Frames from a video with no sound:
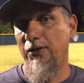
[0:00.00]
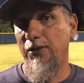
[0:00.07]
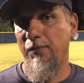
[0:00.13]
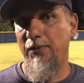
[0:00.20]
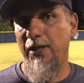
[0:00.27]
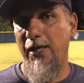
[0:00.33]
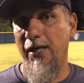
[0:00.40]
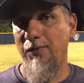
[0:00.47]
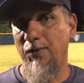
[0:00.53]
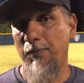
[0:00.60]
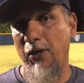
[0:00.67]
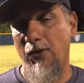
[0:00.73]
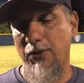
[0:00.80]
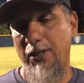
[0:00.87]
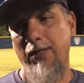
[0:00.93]
Sometimes the
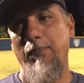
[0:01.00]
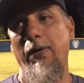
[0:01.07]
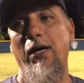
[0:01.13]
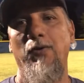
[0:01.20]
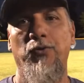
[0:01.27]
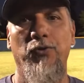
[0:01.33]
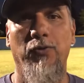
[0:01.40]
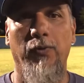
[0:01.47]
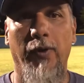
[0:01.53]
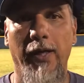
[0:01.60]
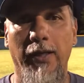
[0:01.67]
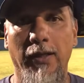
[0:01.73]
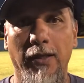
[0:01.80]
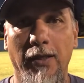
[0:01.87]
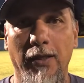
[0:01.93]
ball's got to bounce your
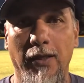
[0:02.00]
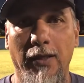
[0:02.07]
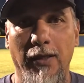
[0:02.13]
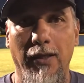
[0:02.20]
way. Yeah.